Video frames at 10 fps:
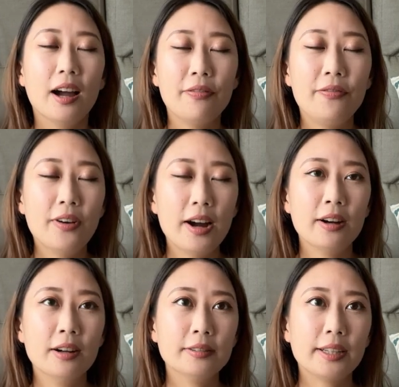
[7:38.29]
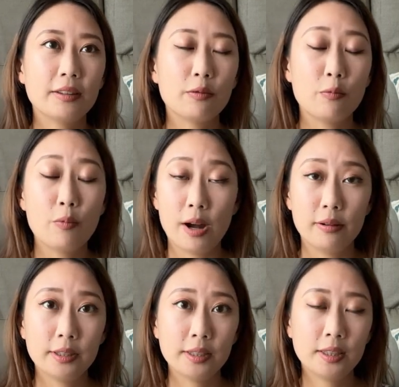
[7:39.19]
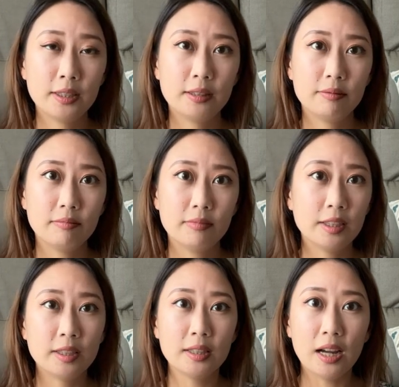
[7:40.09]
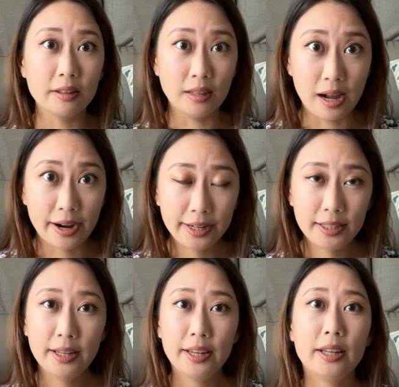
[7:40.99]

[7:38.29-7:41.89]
I found that, well, this is not a lie.